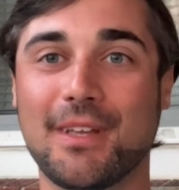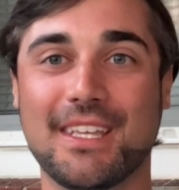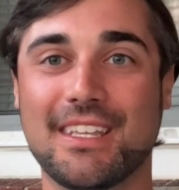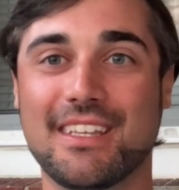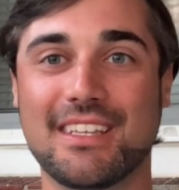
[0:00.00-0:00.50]

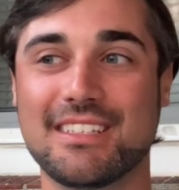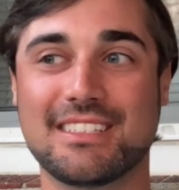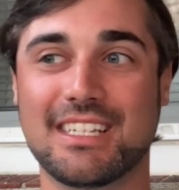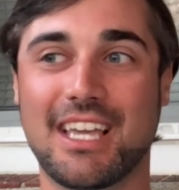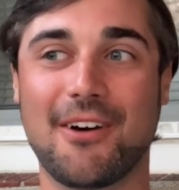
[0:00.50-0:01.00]
me
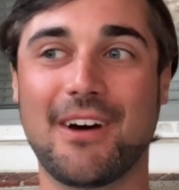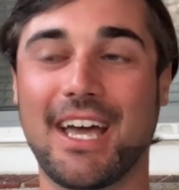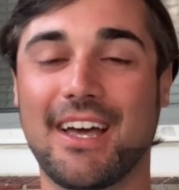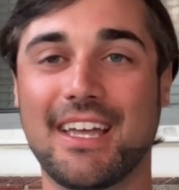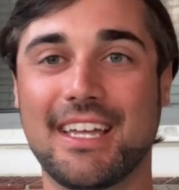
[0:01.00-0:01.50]
to go
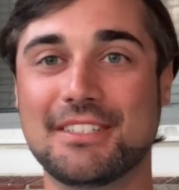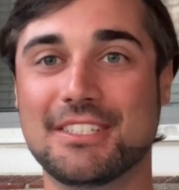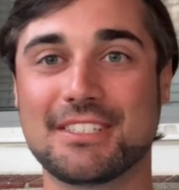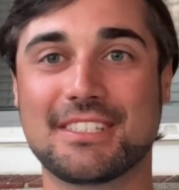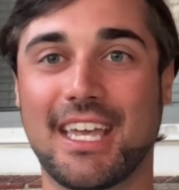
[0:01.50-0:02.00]
out and
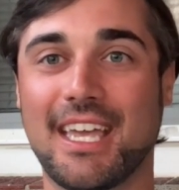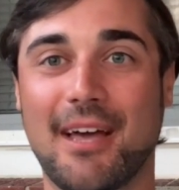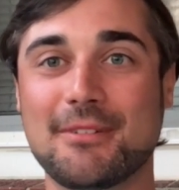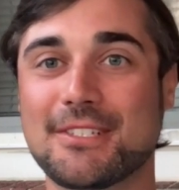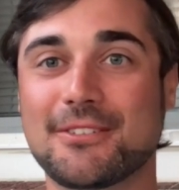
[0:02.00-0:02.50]
just say,
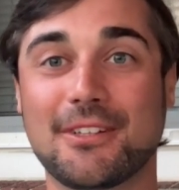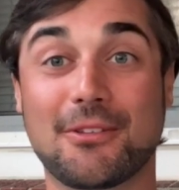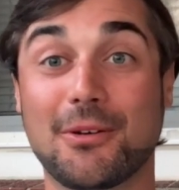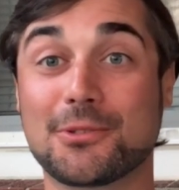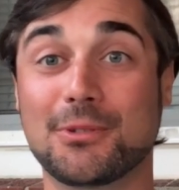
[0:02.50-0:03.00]
I'm just going to
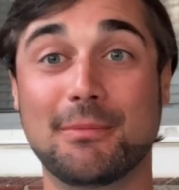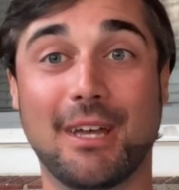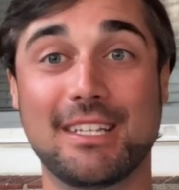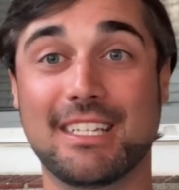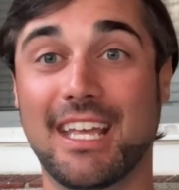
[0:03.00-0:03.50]
throw swim
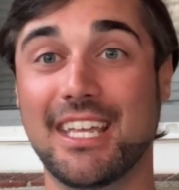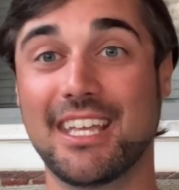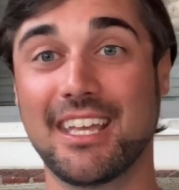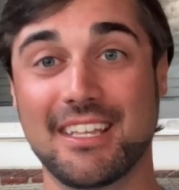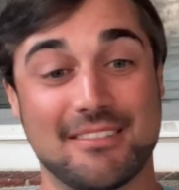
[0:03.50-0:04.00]
bait today.
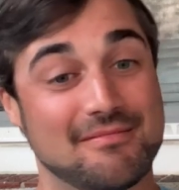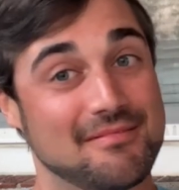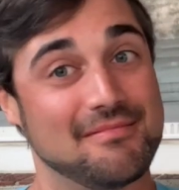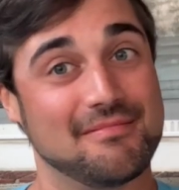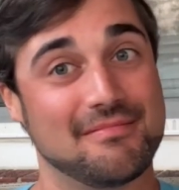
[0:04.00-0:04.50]

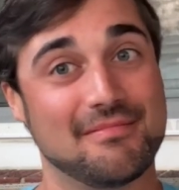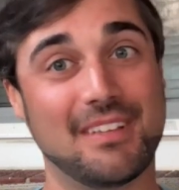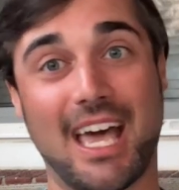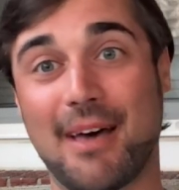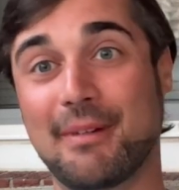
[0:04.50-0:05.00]

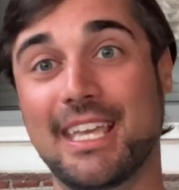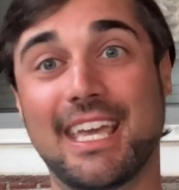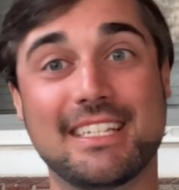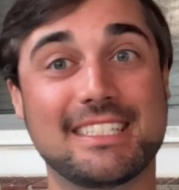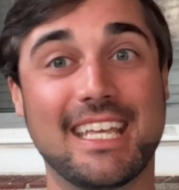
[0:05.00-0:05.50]
I may
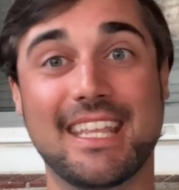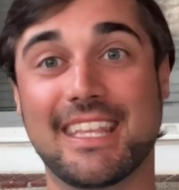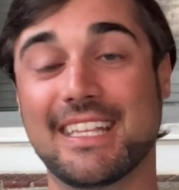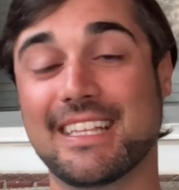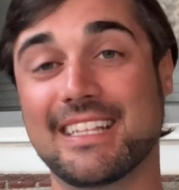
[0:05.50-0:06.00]
catch
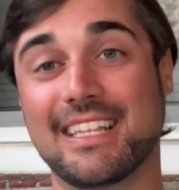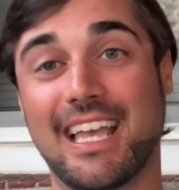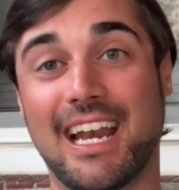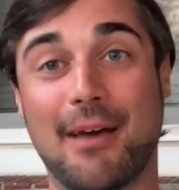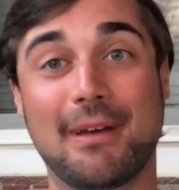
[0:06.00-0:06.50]
nothing,
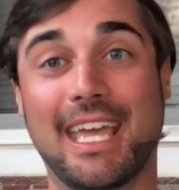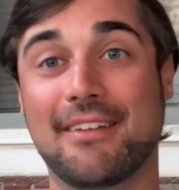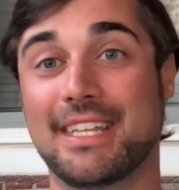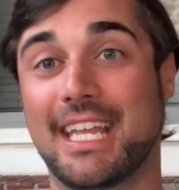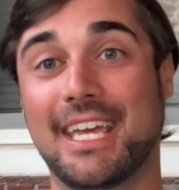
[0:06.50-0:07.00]
and I may
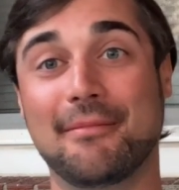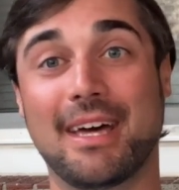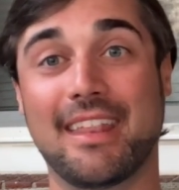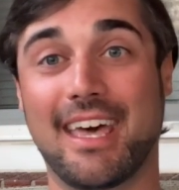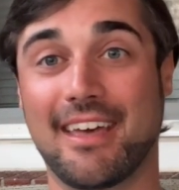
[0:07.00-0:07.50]
have the day of
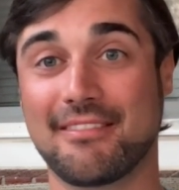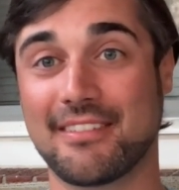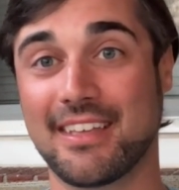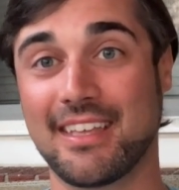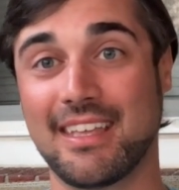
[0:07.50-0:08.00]
my life,
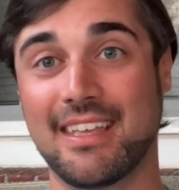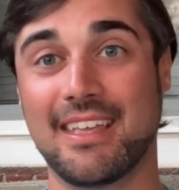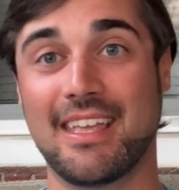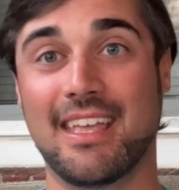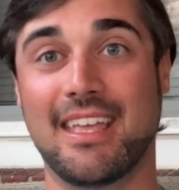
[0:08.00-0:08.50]

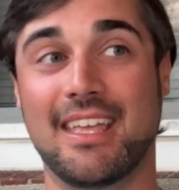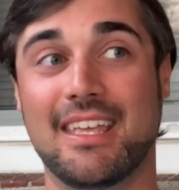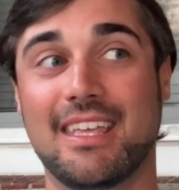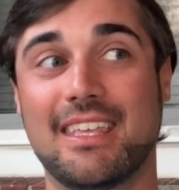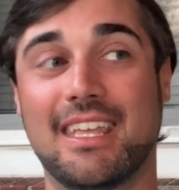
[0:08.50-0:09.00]

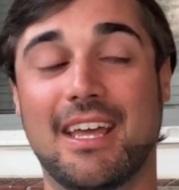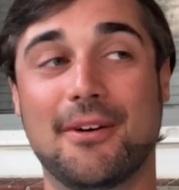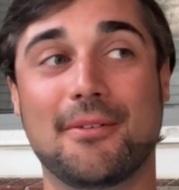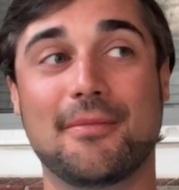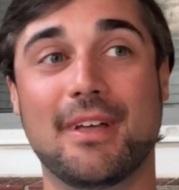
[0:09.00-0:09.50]
you
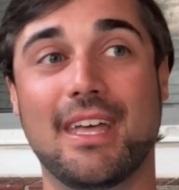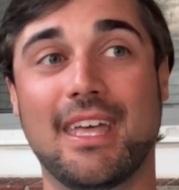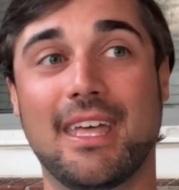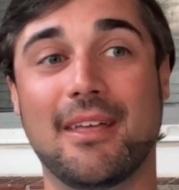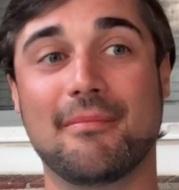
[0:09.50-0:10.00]
know.
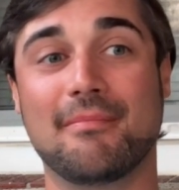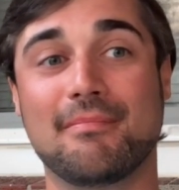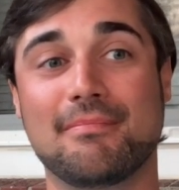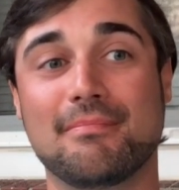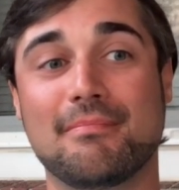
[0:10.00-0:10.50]

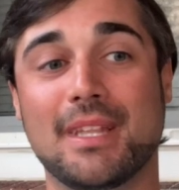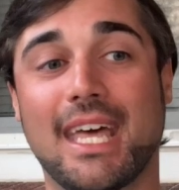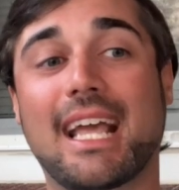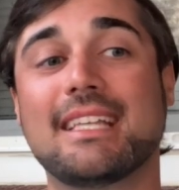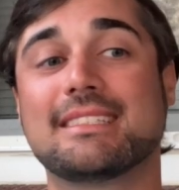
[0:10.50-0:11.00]
But
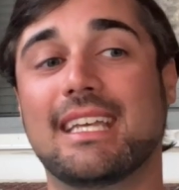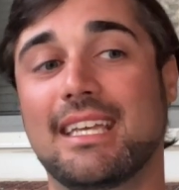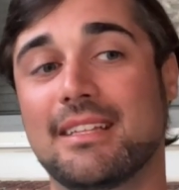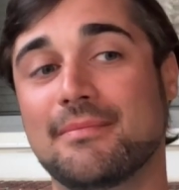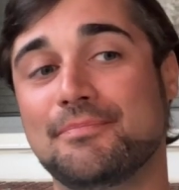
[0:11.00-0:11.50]
like I
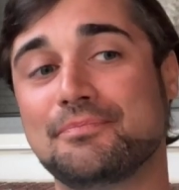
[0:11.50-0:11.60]
said,